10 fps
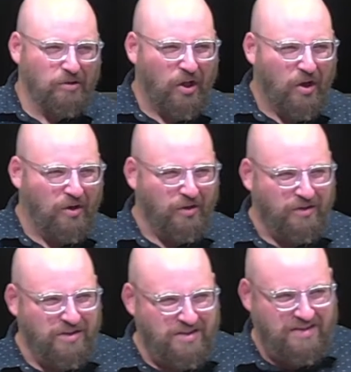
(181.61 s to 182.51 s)
longer
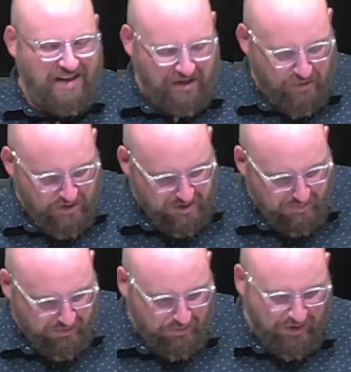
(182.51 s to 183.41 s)
distinguish
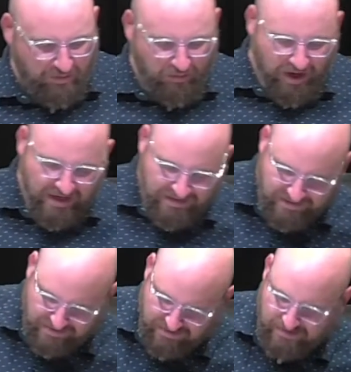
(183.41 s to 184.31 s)
between
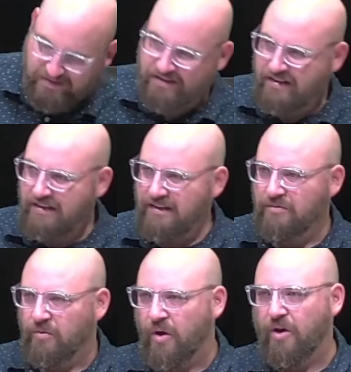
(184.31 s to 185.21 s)
right
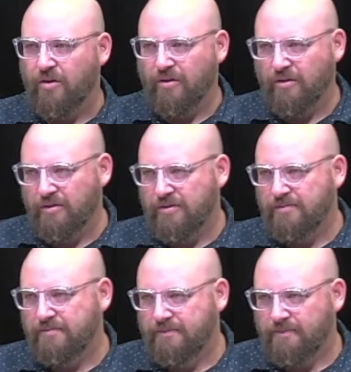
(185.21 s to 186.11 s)
and wrong.
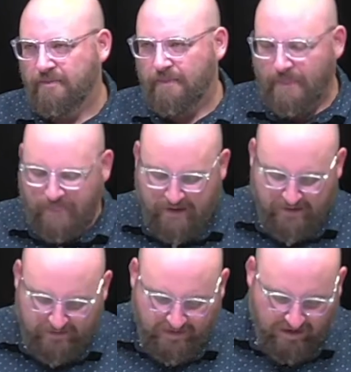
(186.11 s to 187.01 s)

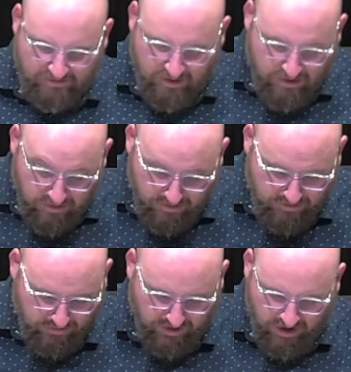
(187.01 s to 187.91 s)
They have
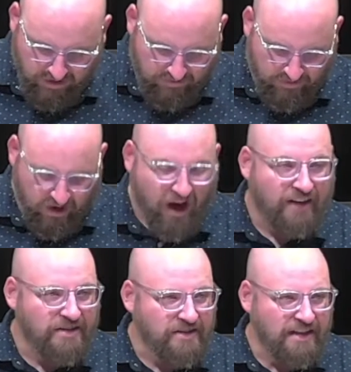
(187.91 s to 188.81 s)
no regard for
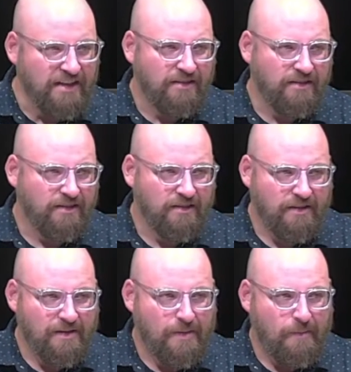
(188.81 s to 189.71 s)
honesty,
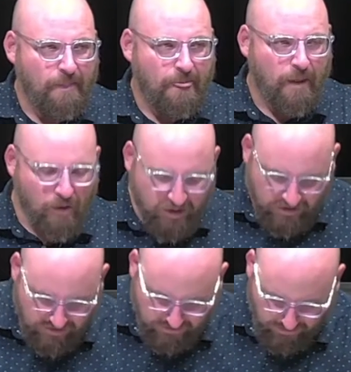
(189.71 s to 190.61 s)
no
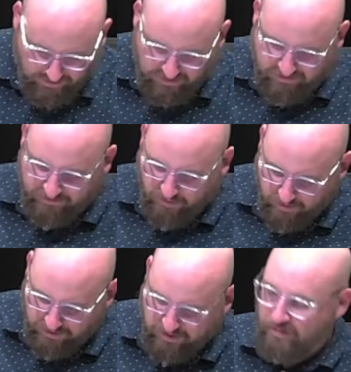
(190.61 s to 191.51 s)
concern
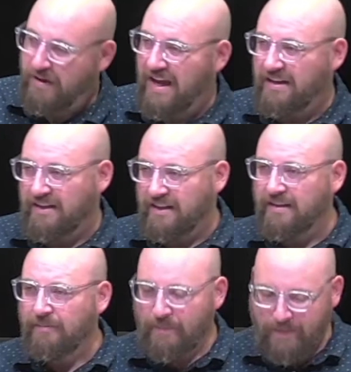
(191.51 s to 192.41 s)
for humanity,